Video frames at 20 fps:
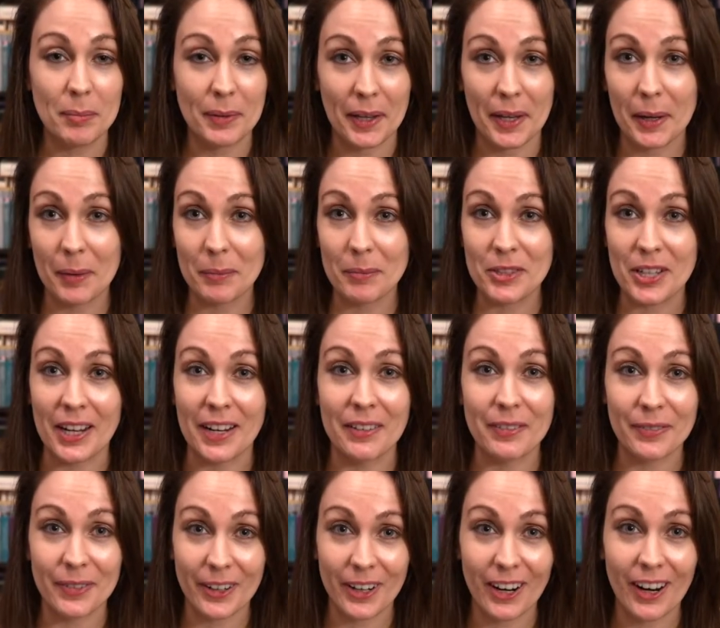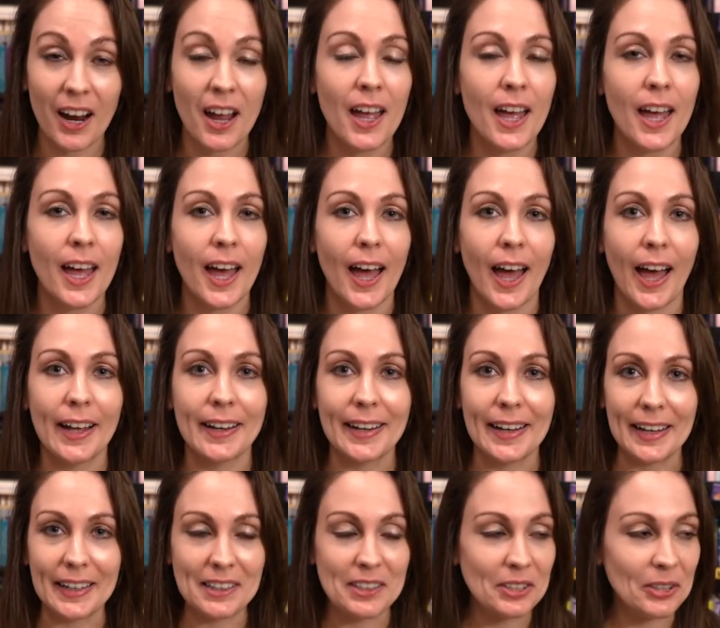blame Jennifer at
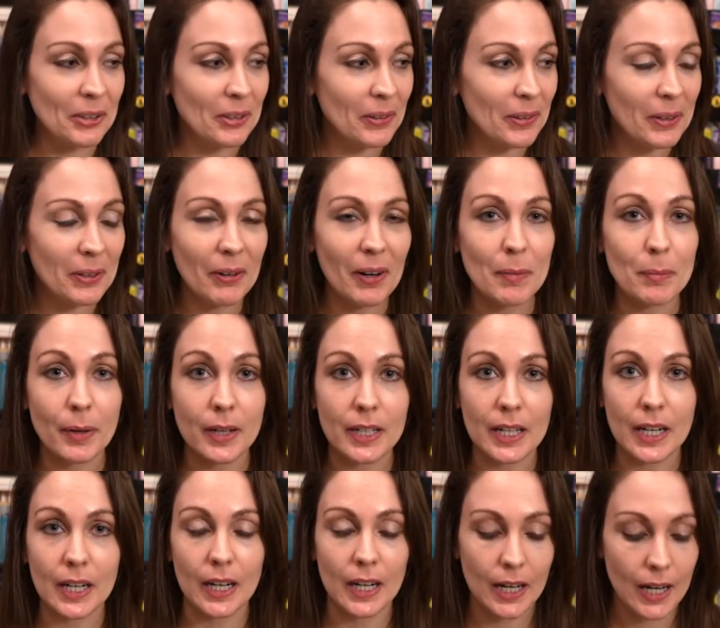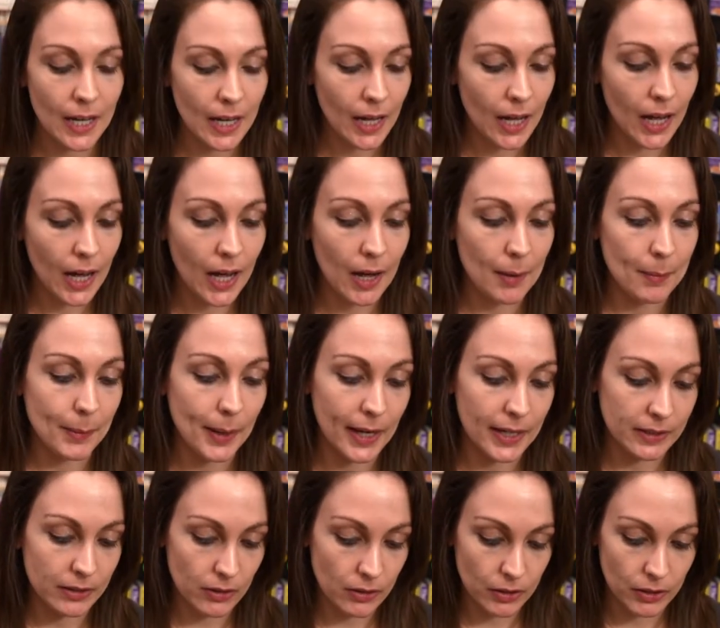Insert Literary Pun here. I
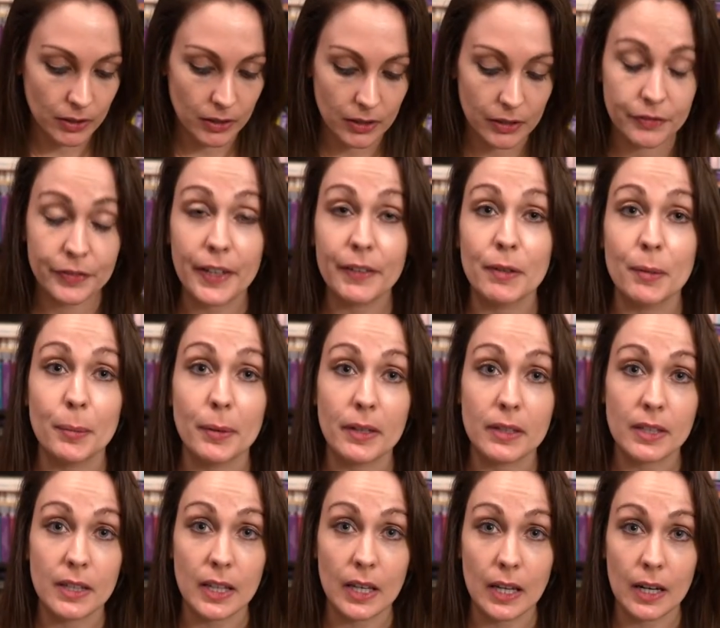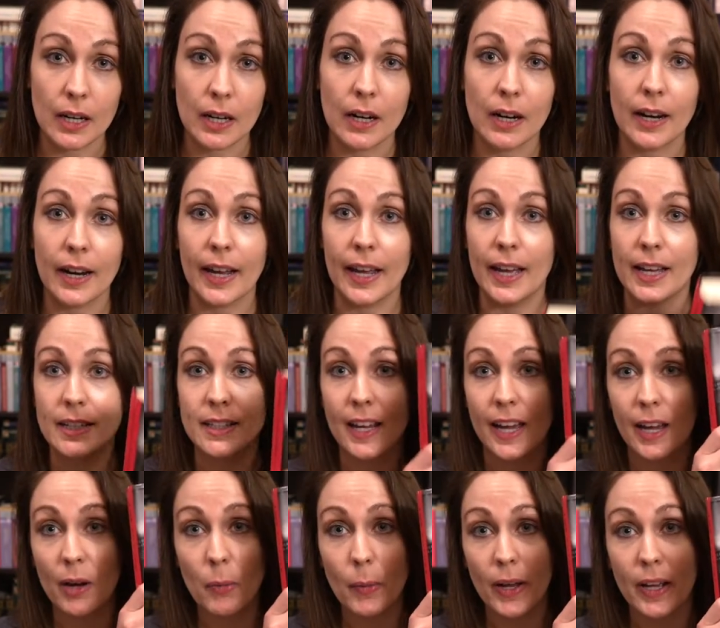saw her favorite books of the year, and
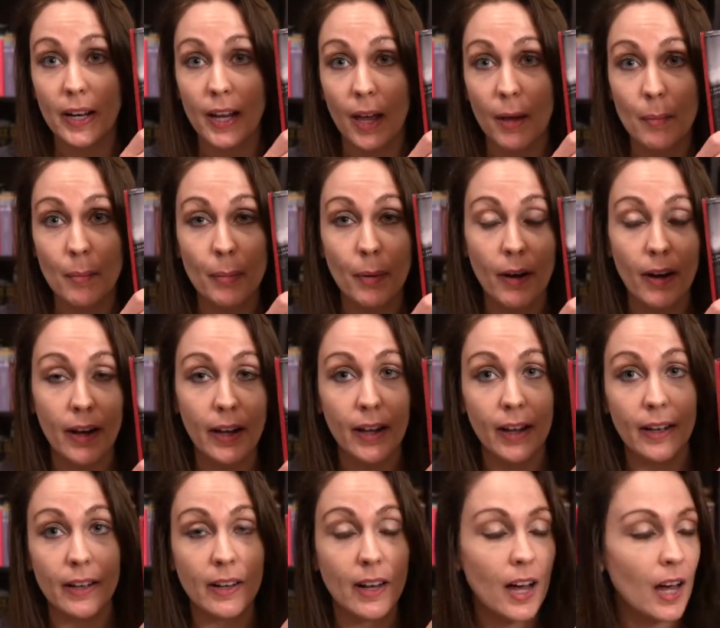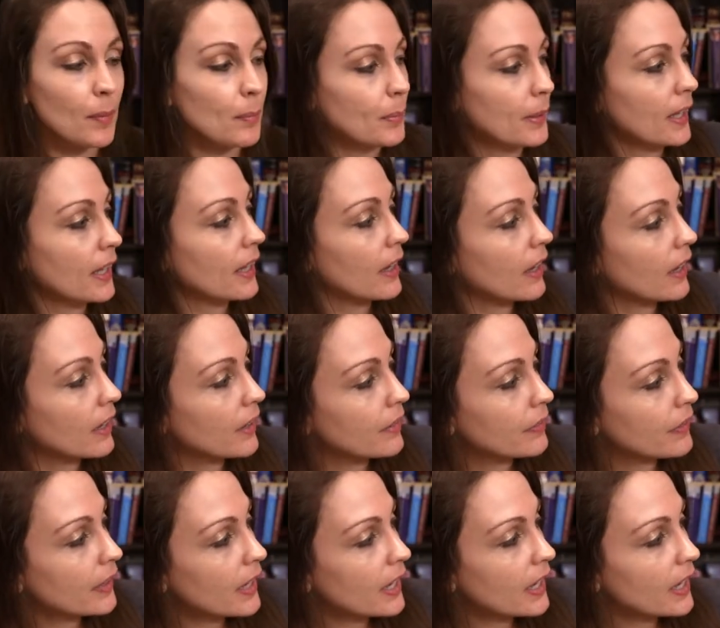I went and bought a copy
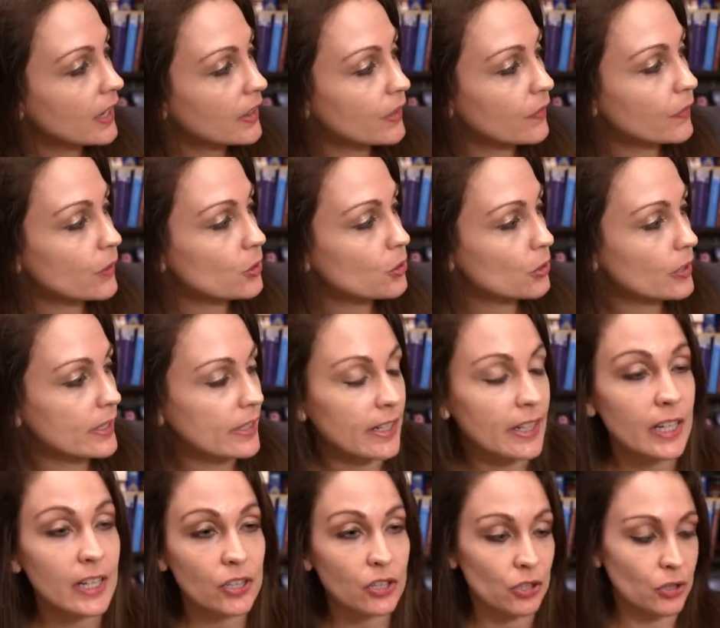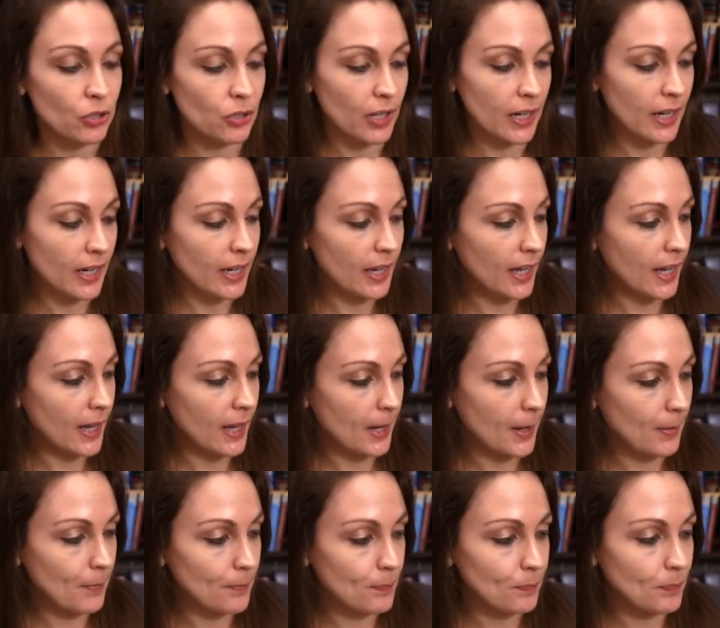of The Future is History.
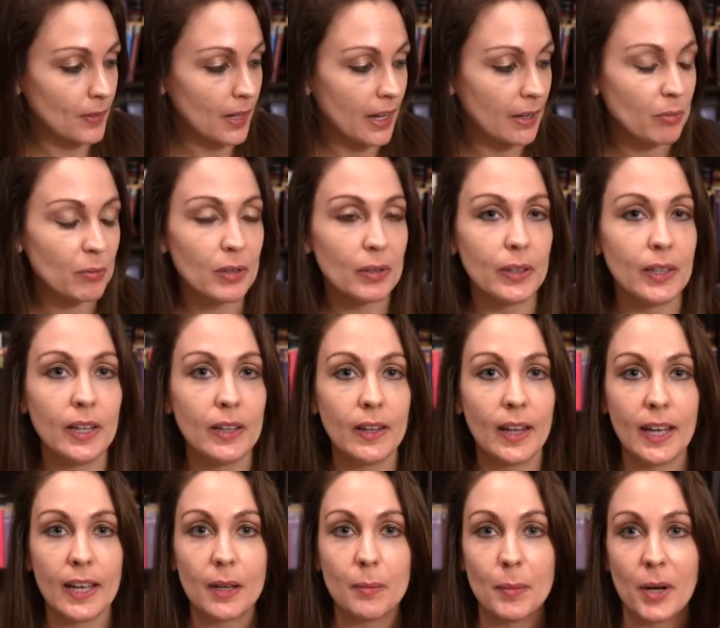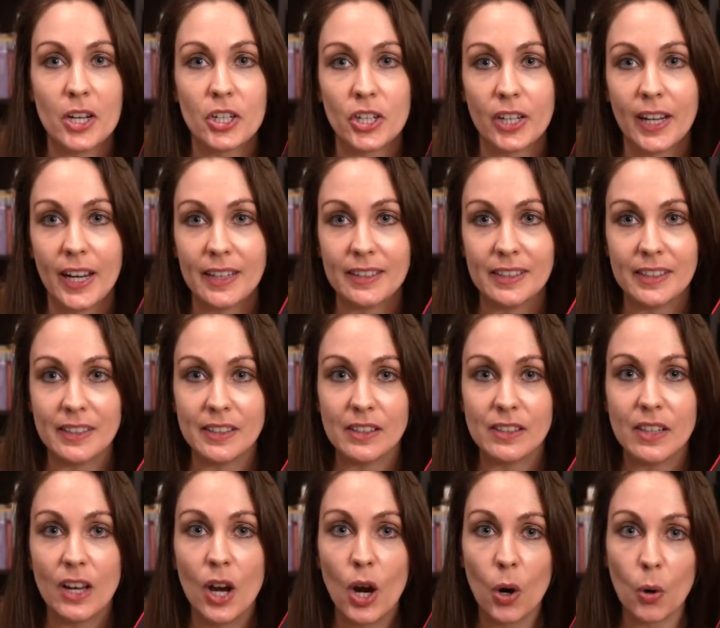I really like Masha
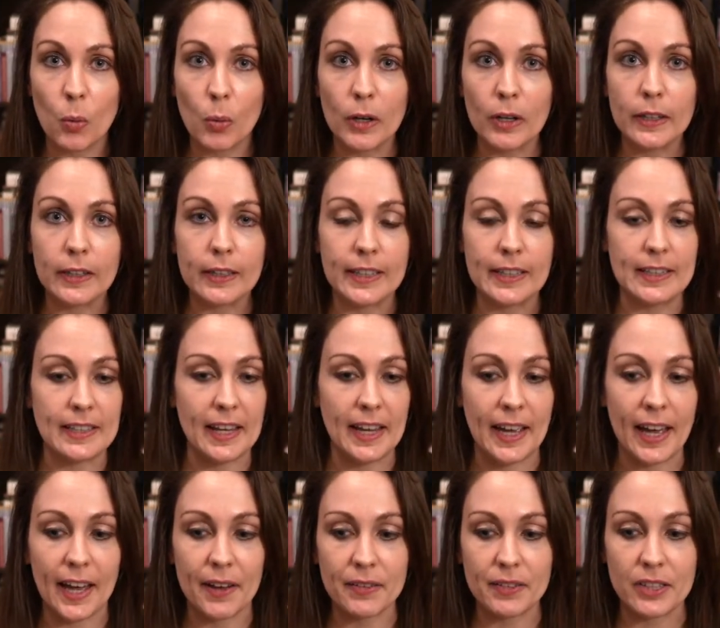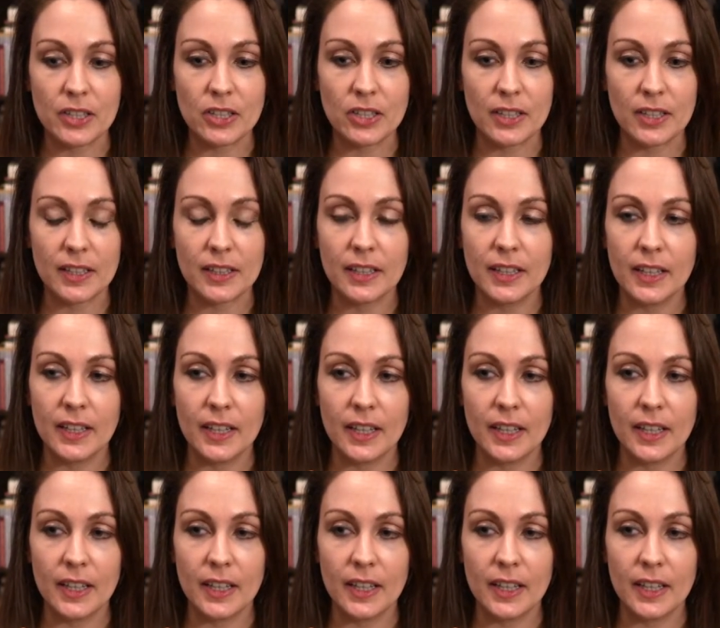Gessen's work, and they have such a